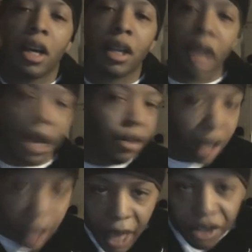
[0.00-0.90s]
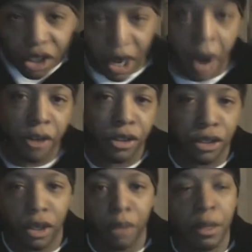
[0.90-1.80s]
a lot of the classic
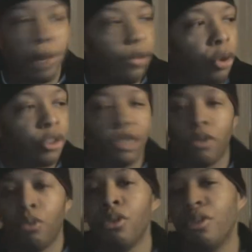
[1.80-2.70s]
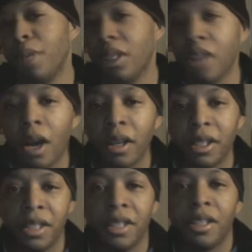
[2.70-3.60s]
characters are going to be, of course, Scrooge
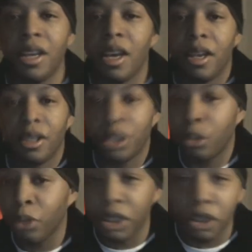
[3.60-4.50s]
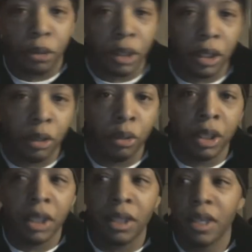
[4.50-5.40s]
McDuck and Huey, Dewey,
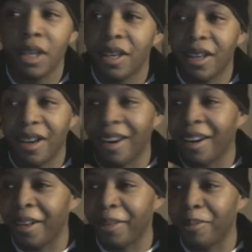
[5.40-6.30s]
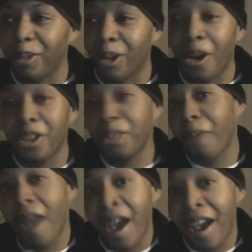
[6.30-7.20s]
Louie, uh,
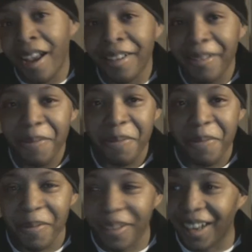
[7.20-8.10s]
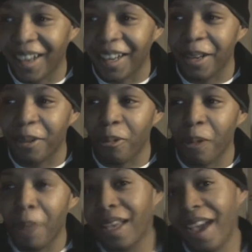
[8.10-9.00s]
Launchpad, uh,
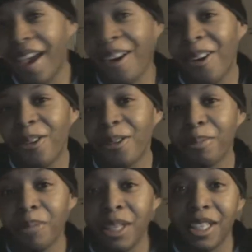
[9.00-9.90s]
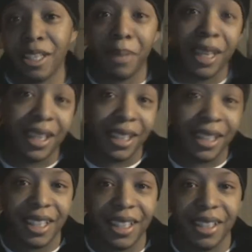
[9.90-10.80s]
Webbigail, Mrs.
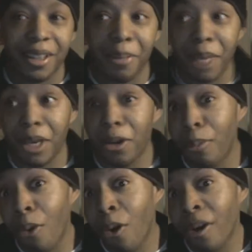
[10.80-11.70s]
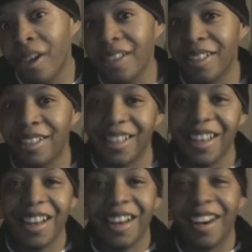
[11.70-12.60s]
Beakley, The Beagle Boys,
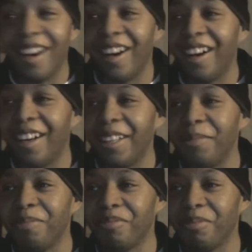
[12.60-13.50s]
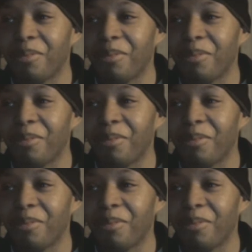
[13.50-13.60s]
um,